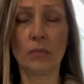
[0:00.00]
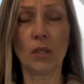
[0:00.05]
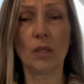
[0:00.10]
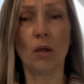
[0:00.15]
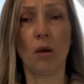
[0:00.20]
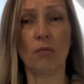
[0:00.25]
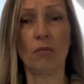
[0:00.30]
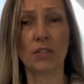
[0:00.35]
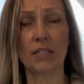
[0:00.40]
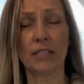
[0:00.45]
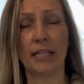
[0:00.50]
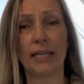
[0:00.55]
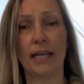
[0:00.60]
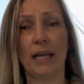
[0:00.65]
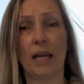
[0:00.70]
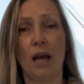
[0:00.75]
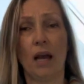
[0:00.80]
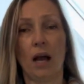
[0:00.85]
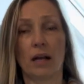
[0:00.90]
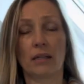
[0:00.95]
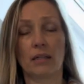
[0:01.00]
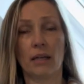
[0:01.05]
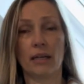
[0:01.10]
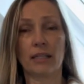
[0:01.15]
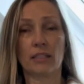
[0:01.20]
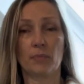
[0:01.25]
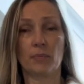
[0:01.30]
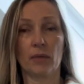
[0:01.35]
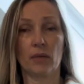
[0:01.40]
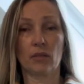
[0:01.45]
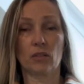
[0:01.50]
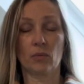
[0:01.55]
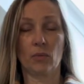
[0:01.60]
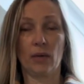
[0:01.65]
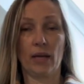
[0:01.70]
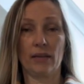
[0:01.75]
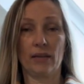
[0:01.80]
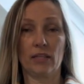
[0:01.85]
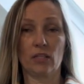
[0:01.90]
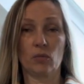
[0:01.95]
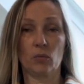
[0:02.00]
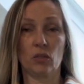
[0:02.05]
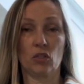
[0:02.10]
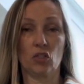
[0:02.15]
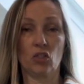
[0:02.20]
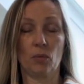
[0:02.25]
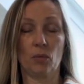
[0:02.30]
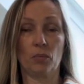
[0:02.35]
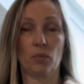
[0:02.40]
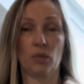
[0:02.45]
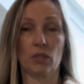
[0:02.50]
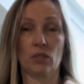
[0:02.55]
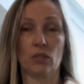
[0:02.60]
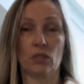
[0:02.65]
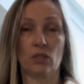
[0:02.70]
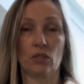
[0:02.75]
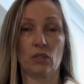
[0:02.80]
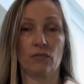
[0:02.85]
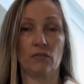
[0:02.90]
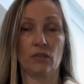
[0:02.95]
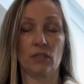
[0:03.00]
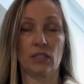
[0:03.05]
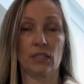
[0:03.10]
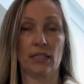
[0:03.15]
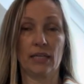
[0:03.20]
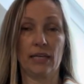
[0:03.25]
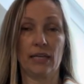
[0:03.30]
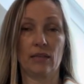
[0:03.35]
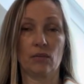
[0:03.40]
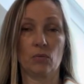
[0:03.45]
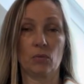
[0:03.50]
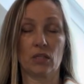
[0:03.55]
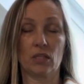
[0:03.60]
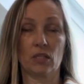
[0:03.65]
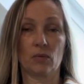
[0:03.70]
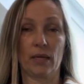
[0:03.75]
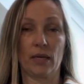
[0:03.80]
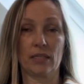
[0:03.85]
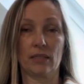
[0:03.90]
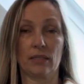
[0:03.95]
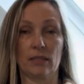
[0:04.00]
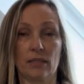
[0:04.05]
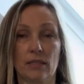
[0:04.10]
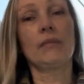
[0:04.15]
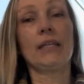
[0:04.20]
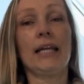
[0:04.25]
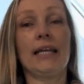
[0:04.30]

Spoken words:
obviously I'd like to be able to wear this with jumpers and stuff underneath, with sweaters.